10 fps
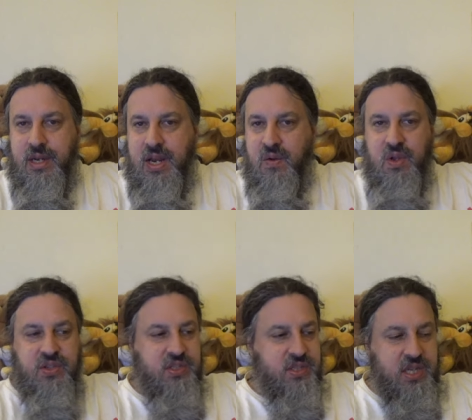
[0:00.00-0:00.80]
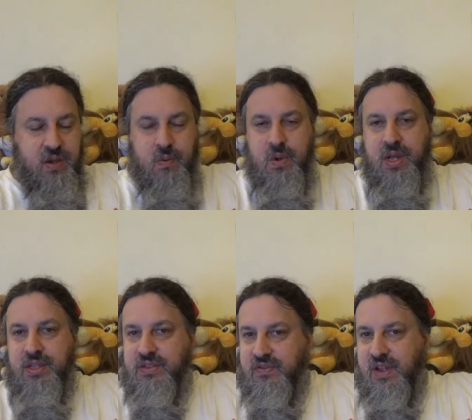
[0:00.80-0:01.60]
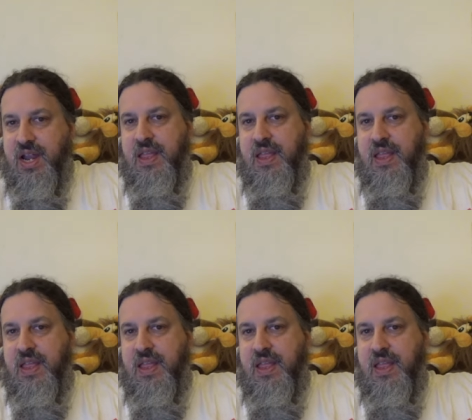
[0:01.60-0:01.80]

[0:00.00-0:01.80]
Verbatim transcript: It was fine.